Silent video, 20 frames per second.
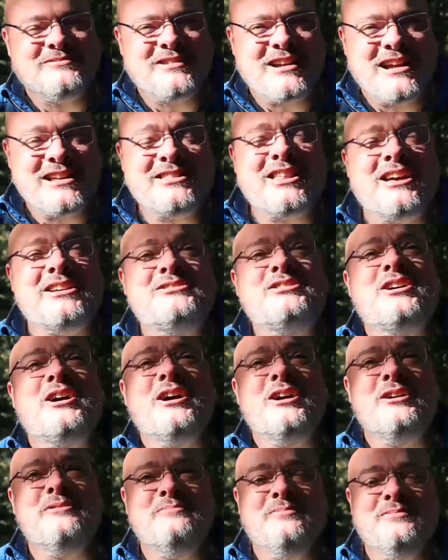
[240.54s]
at that
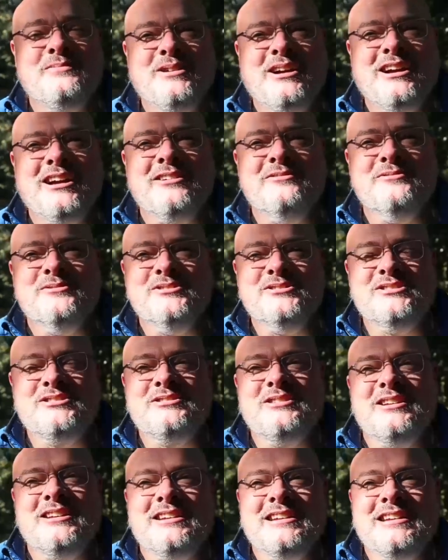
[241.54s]
time, I was
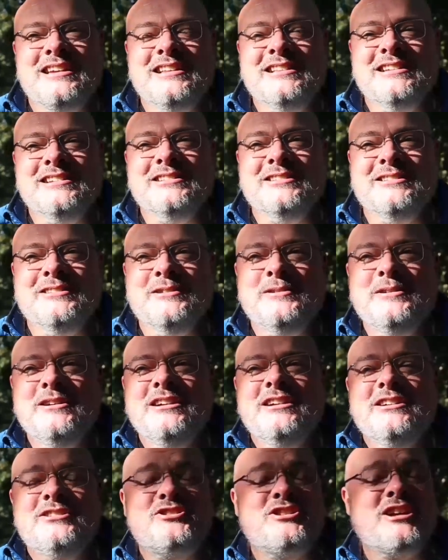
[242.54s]
a little
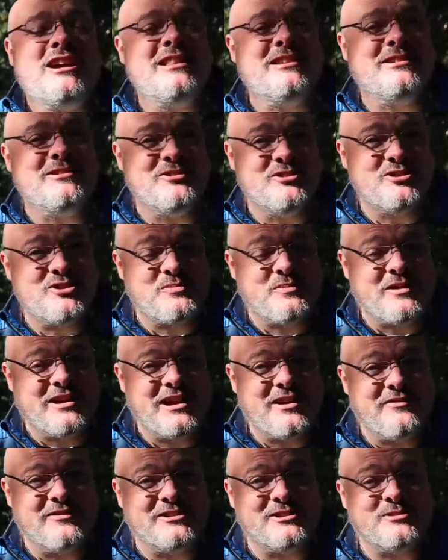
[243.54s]
challenged by
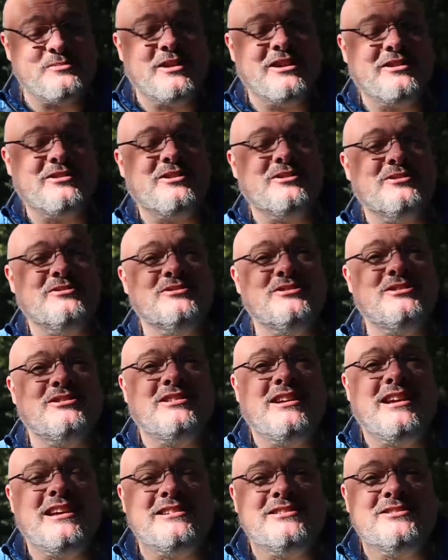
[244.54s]
having to make those
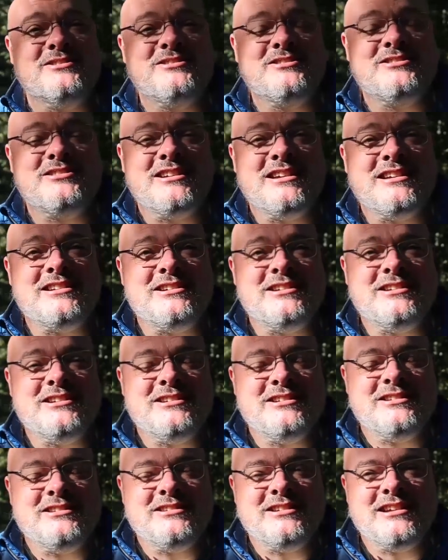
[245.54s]
edits
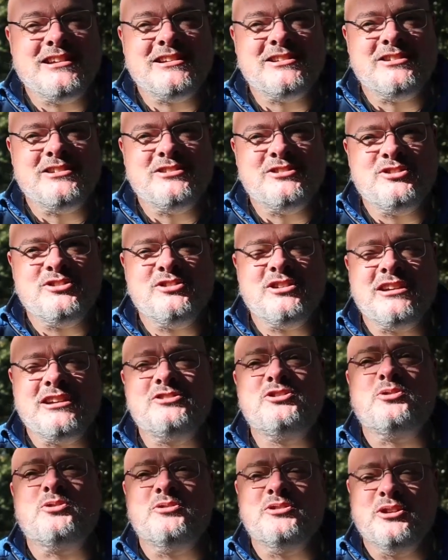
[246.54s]
at
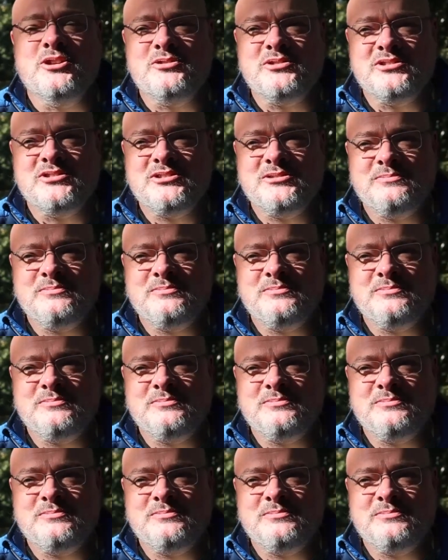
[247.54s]
short notice.